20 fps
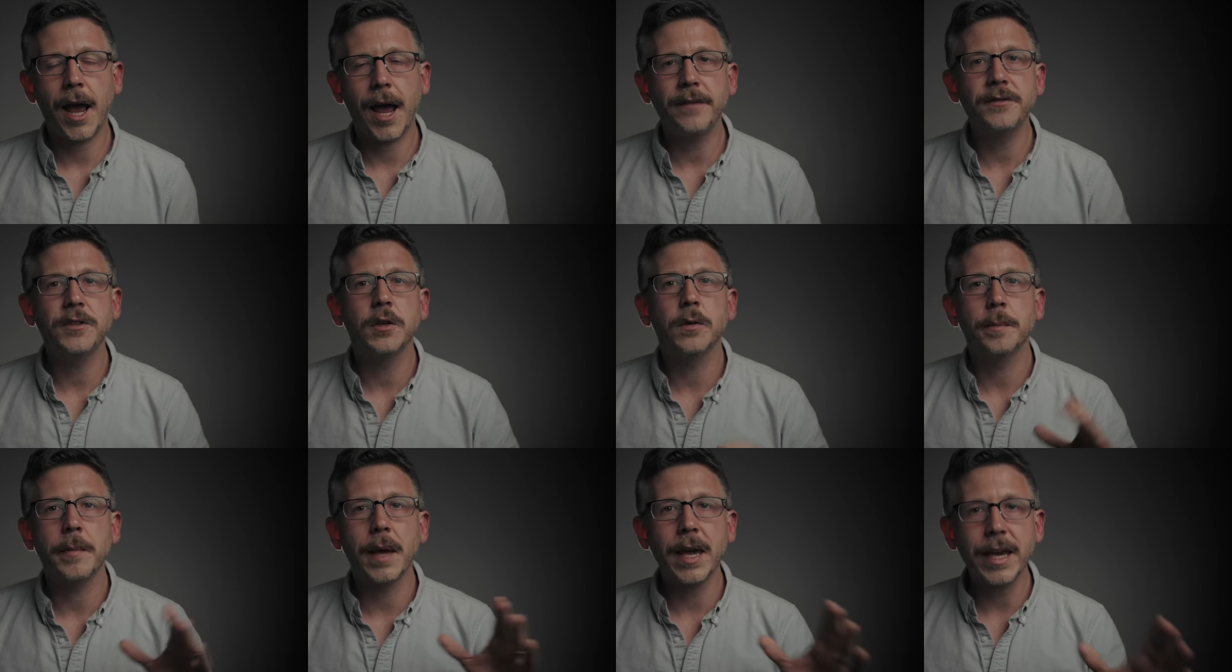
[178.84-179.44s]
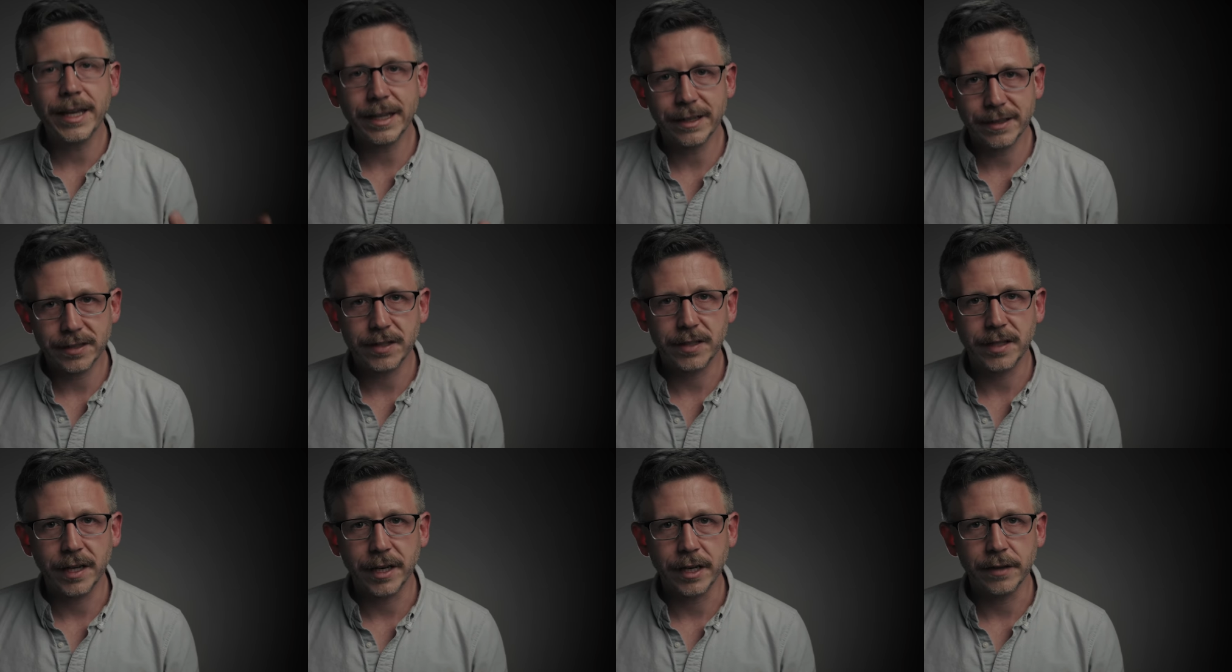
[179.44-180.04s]
After making a
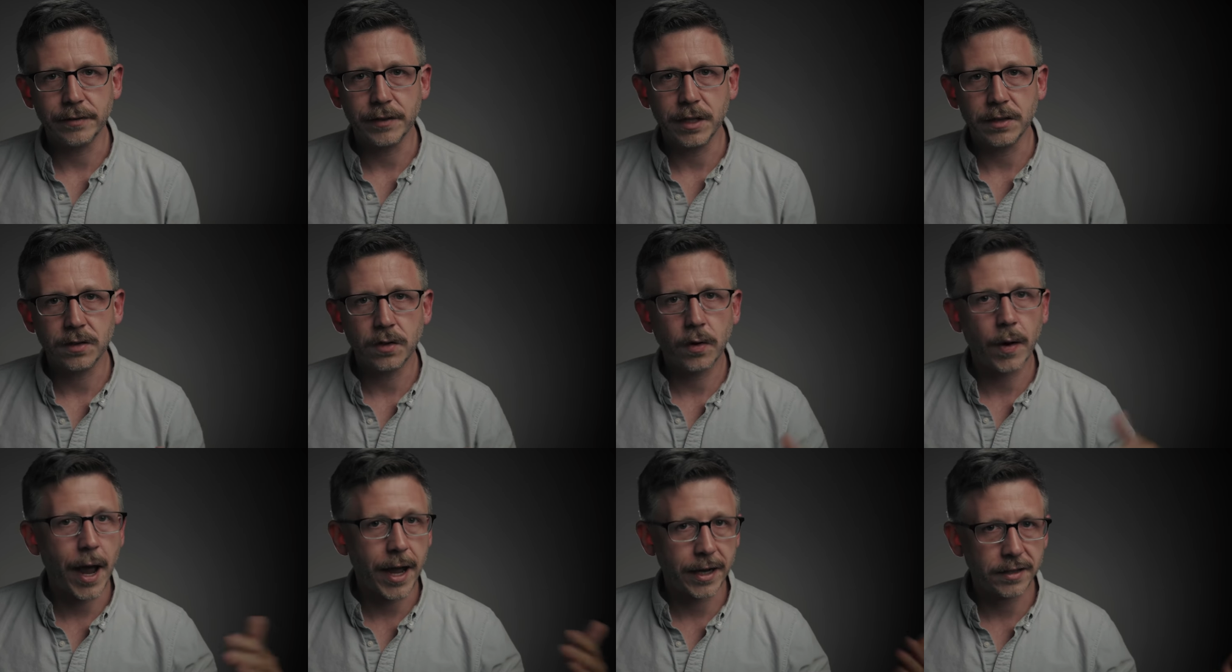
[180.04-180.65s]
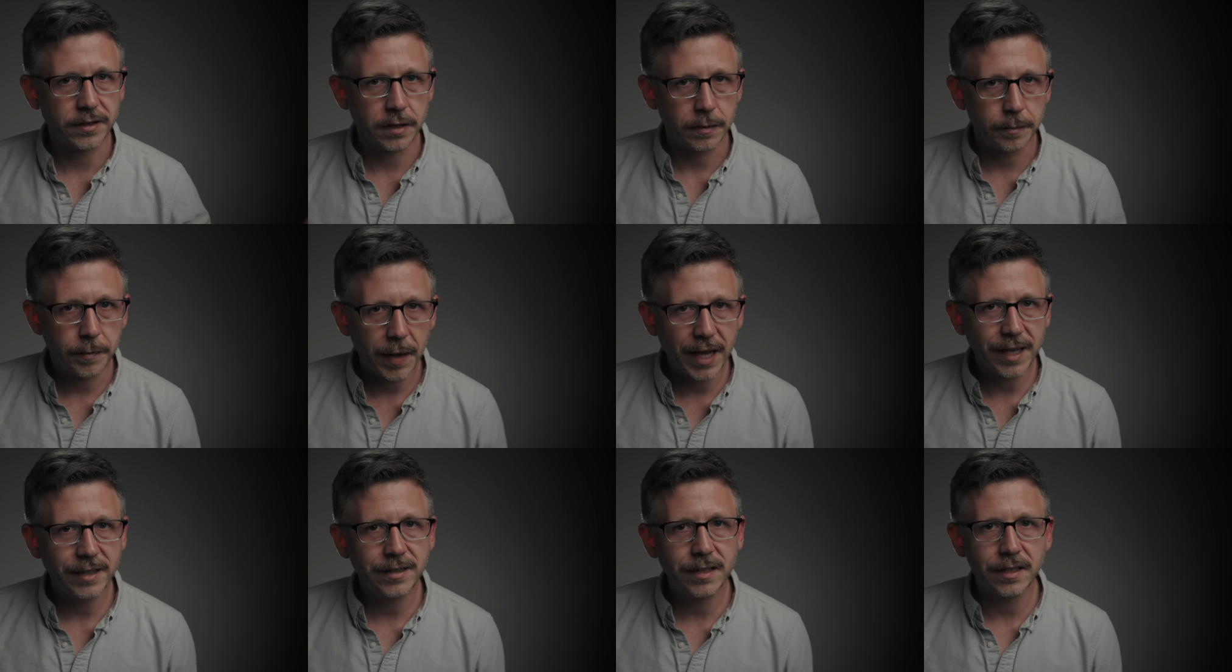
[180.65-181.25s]
study of these cracks in
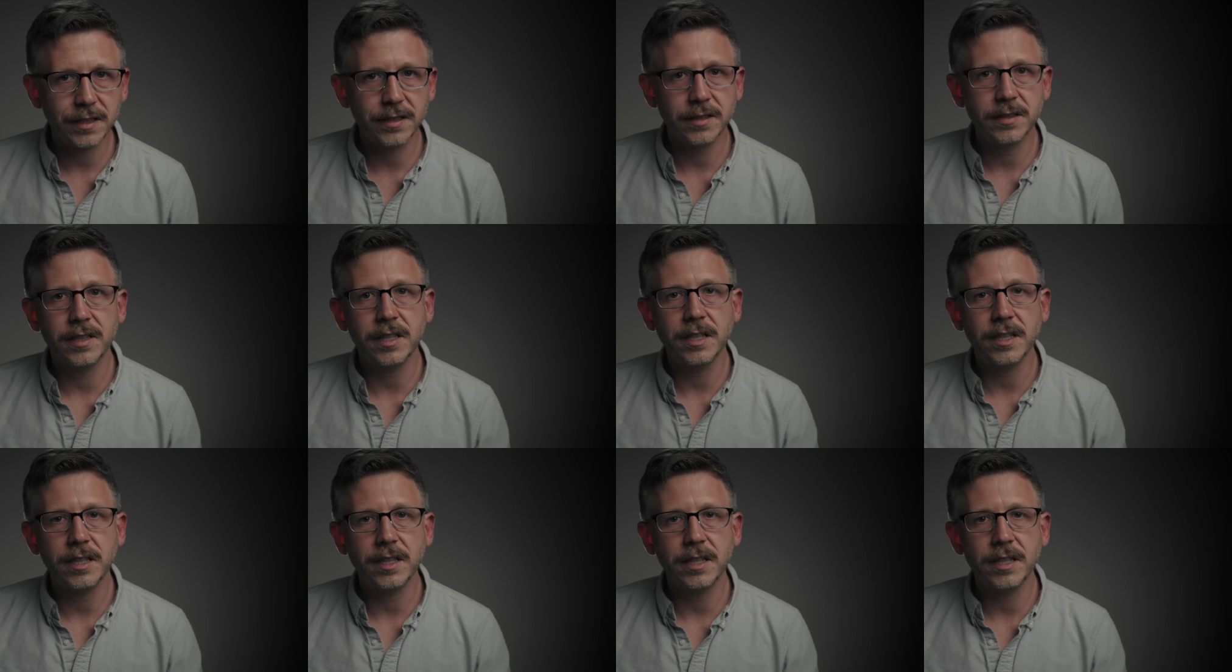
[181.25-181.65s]
paintings,